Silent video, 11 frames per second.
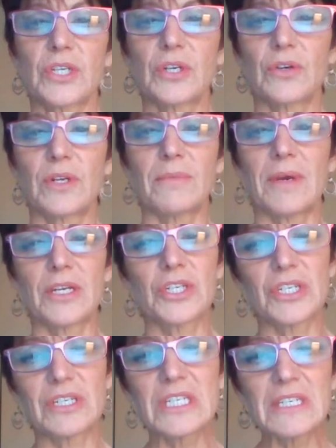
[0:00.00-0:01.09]
security,
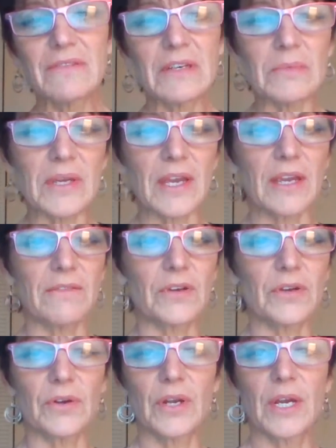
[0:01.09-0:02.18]
managing deviant
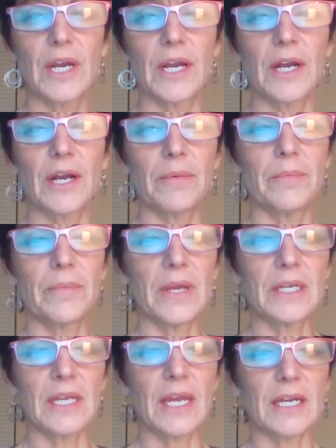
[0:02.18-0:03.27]
behavior,
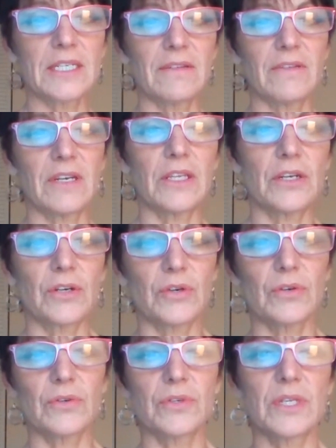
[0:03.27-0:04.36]
and activity that
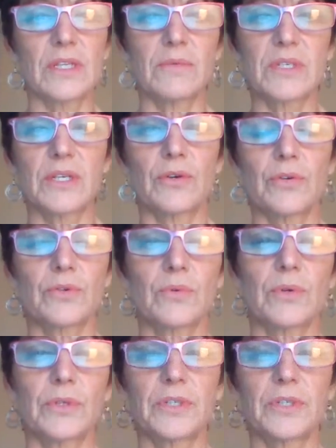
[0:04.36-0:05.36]
occurs in the mysterious world